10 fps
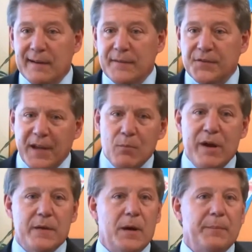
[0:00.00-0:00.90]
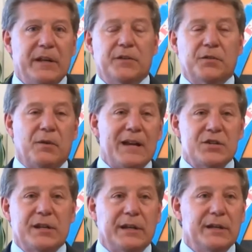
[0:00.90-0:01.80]
The same way there might be
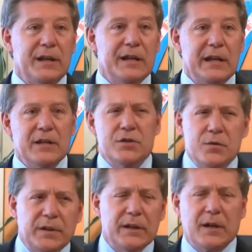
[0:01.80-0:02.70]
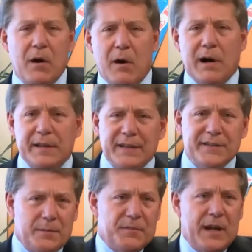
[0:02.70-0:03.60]
discretion in choosing a car. That's
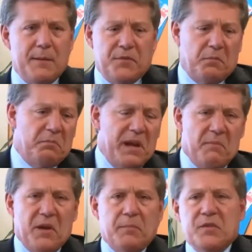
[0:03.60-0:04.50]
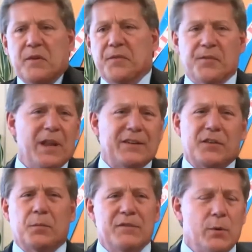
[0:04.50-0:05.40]
sometimes BMW versus
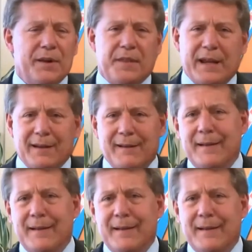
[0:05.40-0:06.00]
Lexus, whatever you want to think.